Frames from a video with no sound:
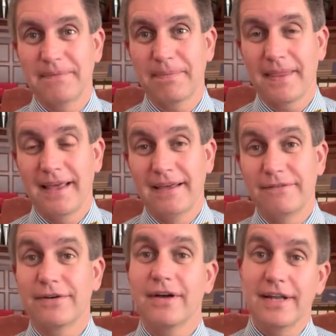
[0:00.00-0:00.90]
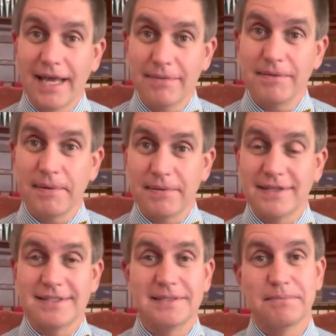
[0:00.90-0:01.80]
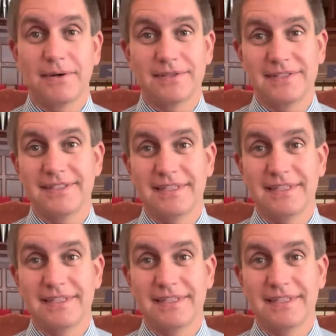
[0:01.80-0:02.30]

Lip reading: If you're unable to be with us in person,